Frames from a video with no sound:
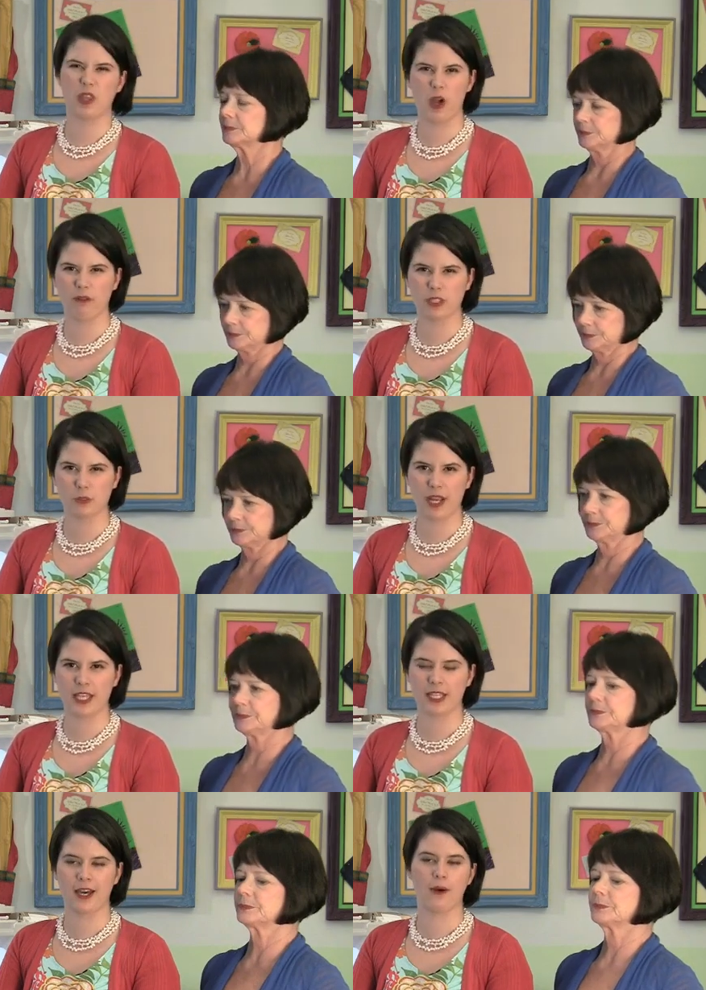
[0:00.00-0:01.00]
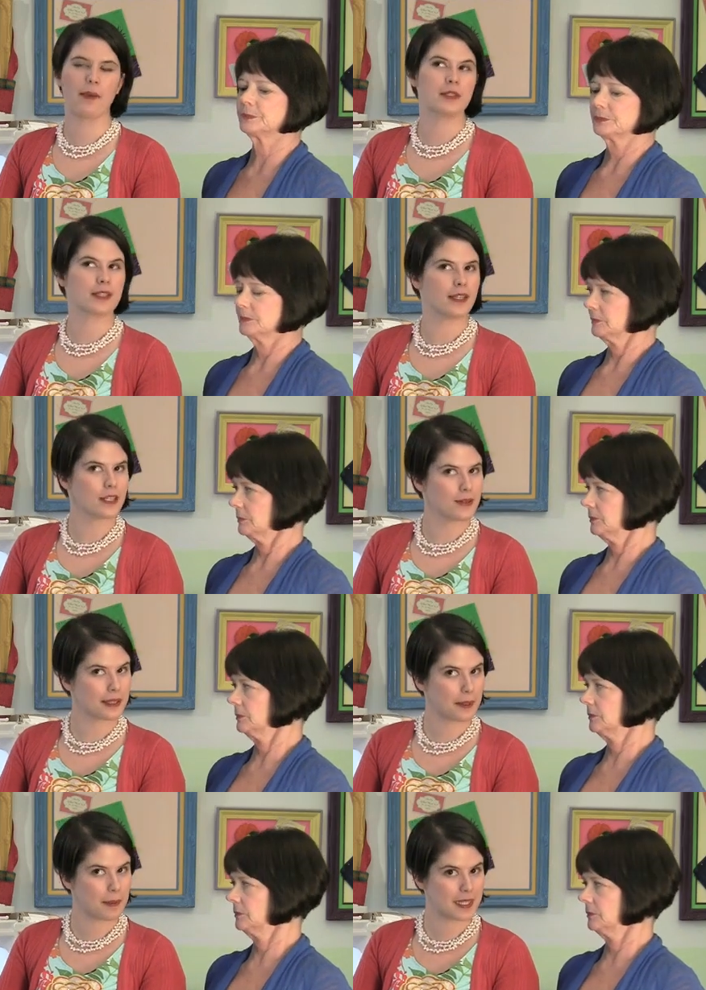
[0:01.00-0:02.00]
Speaker 1: all the overspray can go. I'm just gonna do a
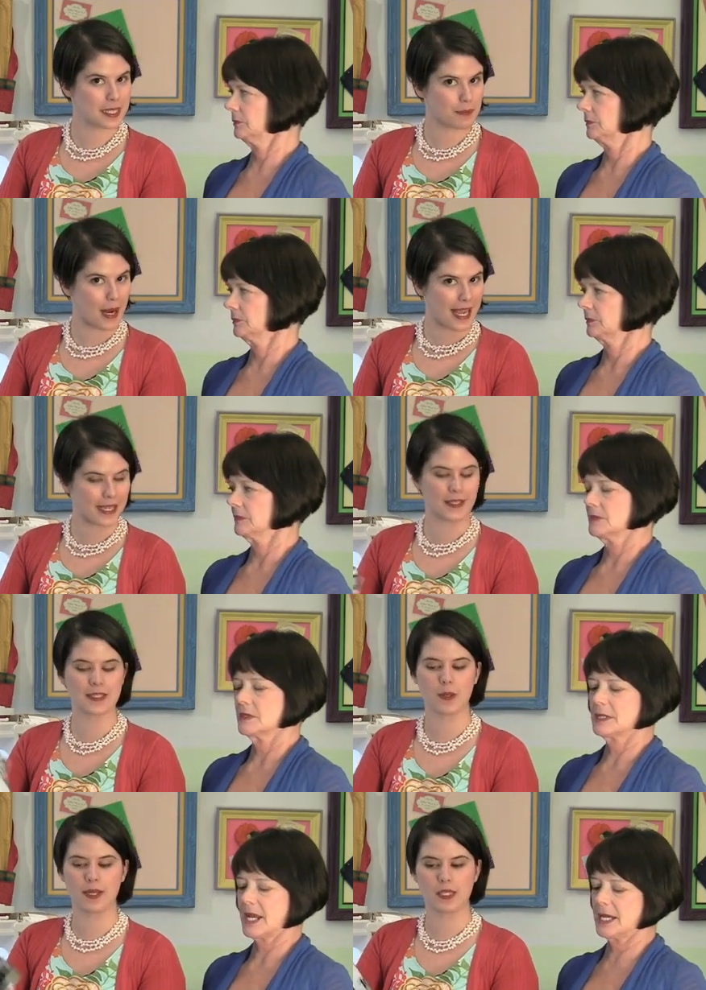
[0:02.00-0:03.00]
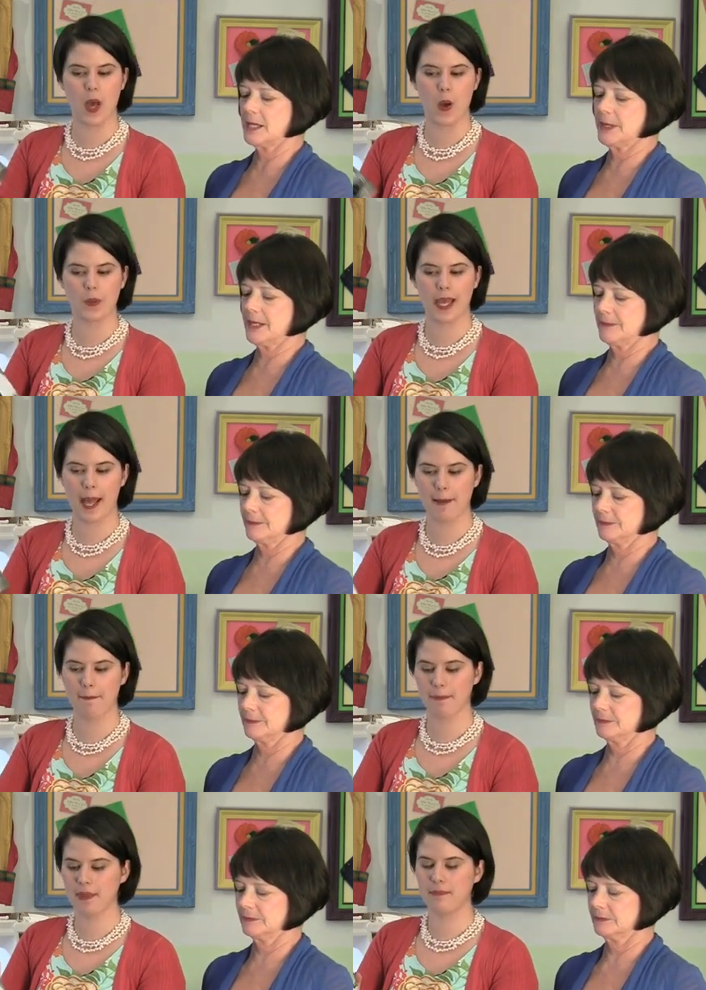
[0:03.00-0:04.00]
little bit of spray here, so Tiny it's bit. okay. I'm
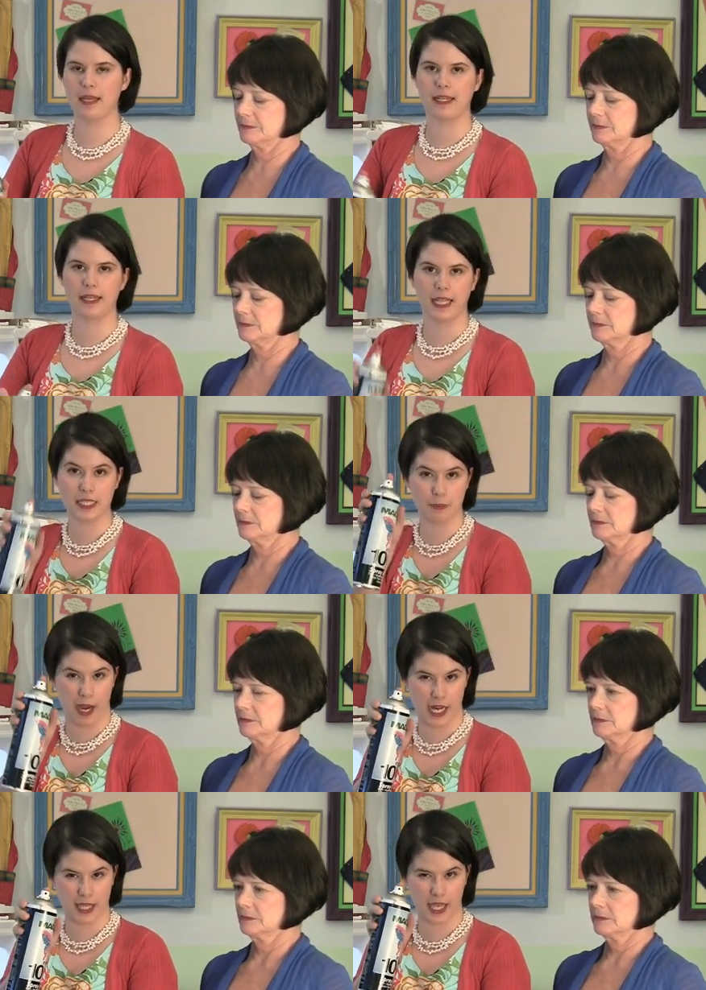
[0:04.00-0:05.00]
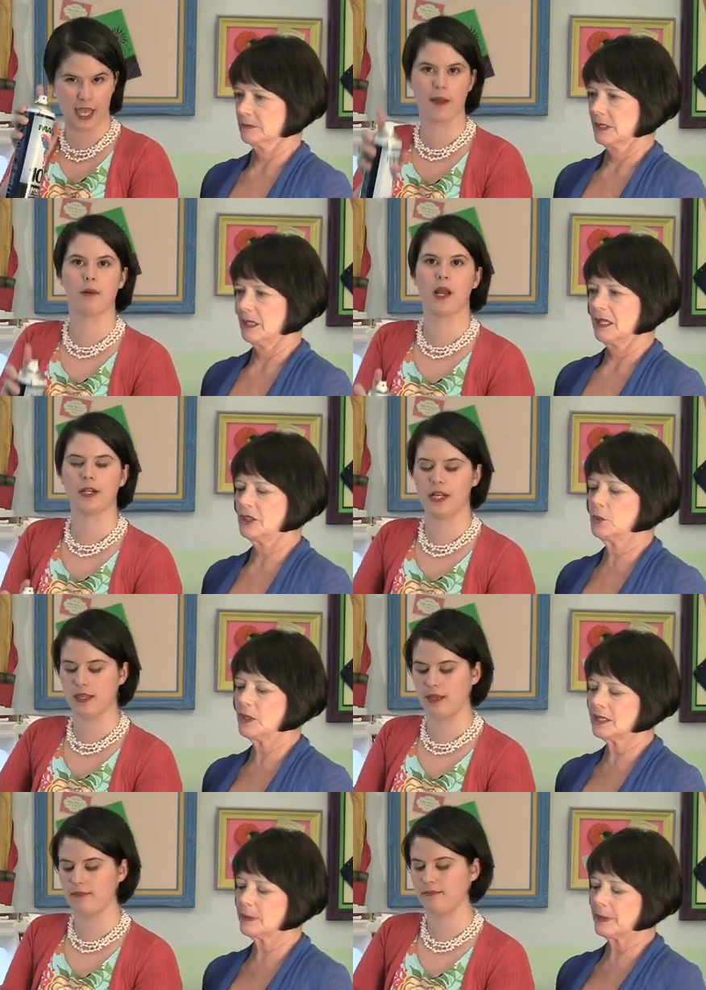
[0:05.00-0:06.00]
not gonna like spray it at the camera. And you
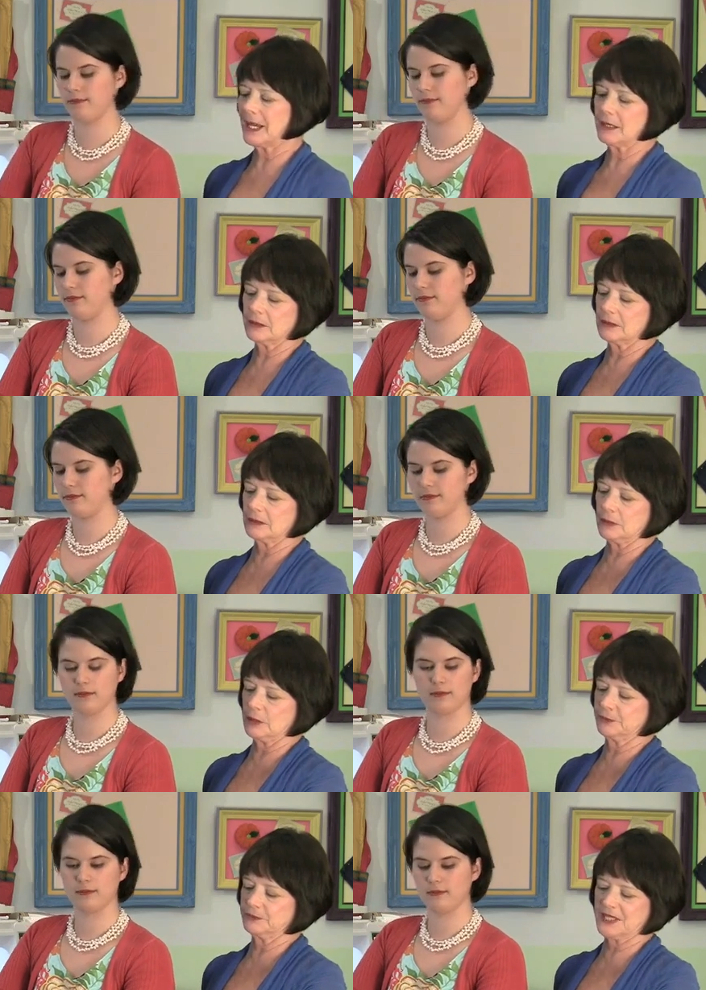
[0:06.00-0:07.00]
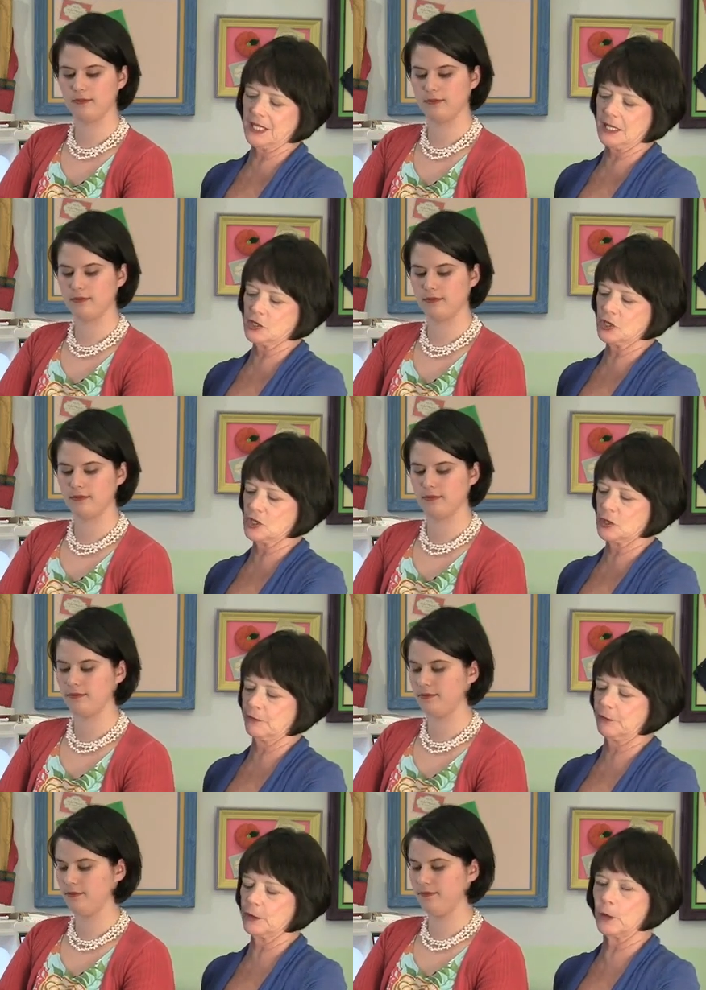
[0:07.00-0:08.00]
want it
Speaker 2: about oh, a, ten inches to a
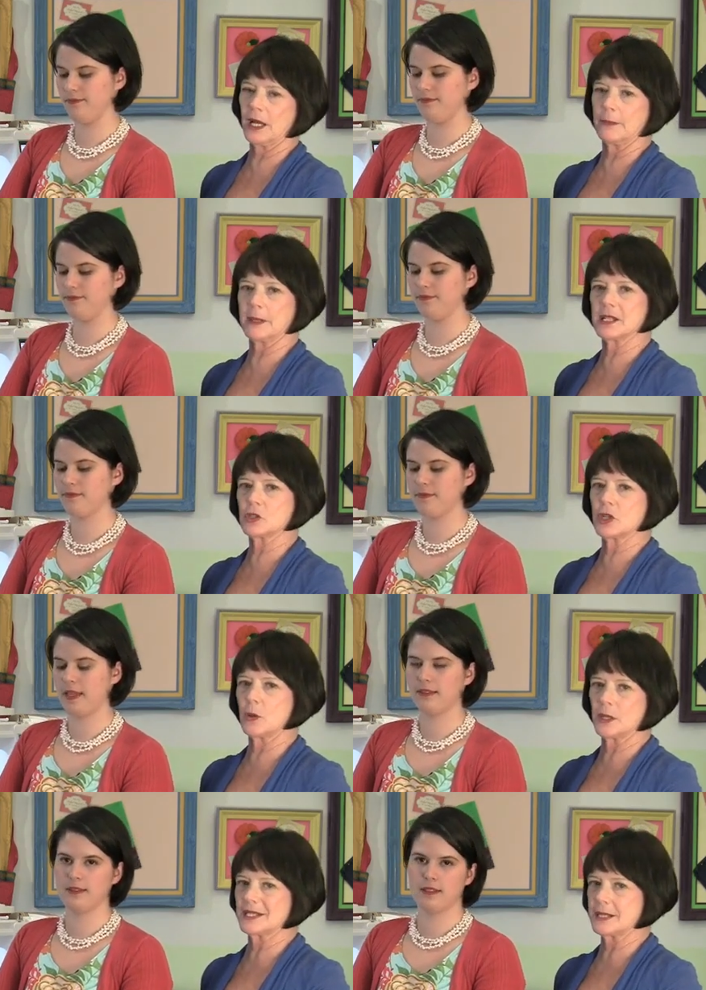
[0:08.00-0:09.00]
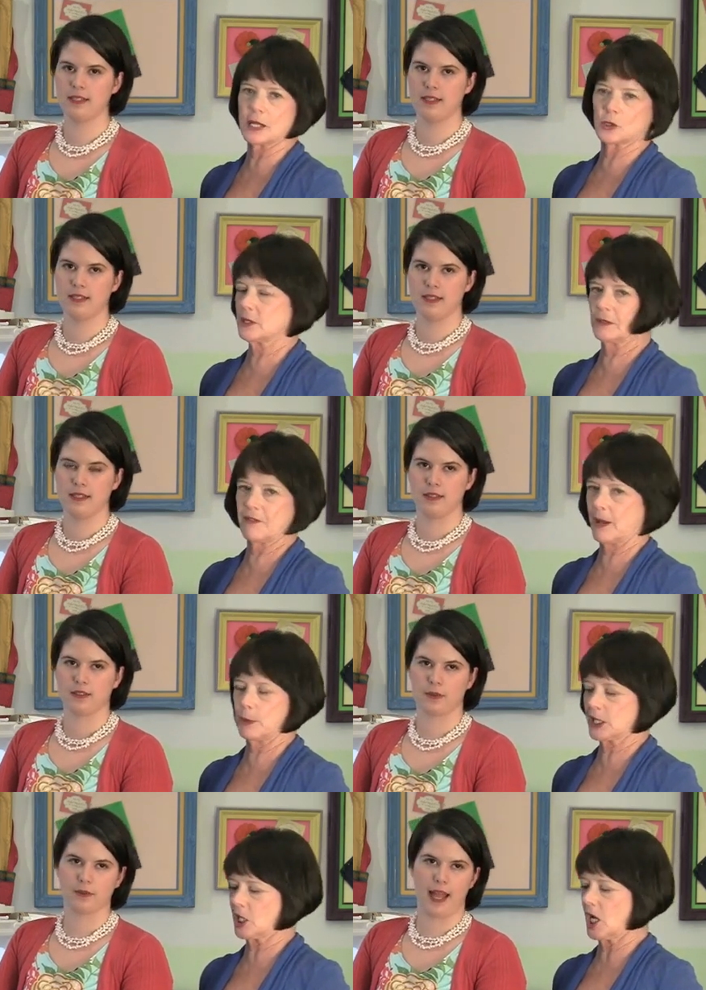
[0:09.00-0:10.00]
foot away mm -hmm. because you don't want to saturate the
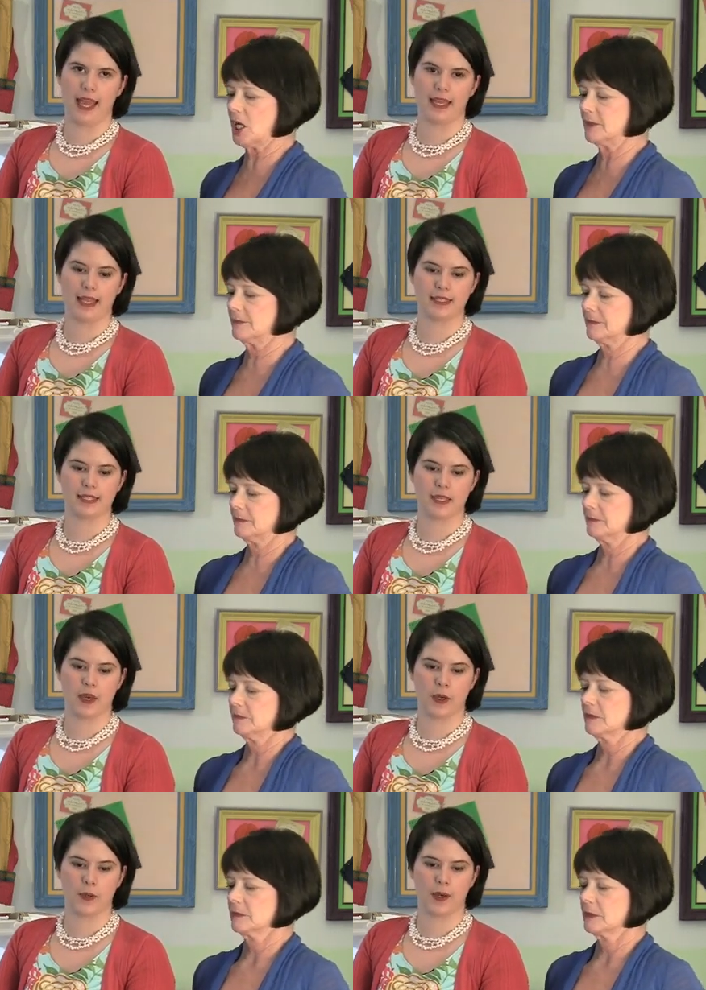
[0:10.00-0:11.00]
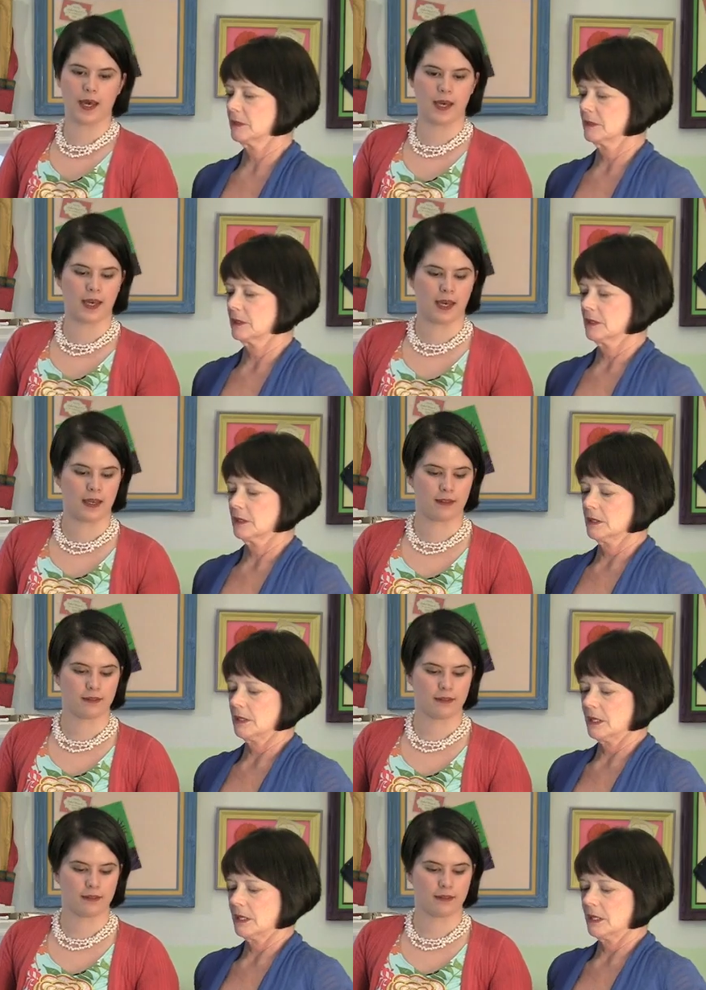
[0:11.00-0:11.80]
fabric at right. all. Right, and so. Uh,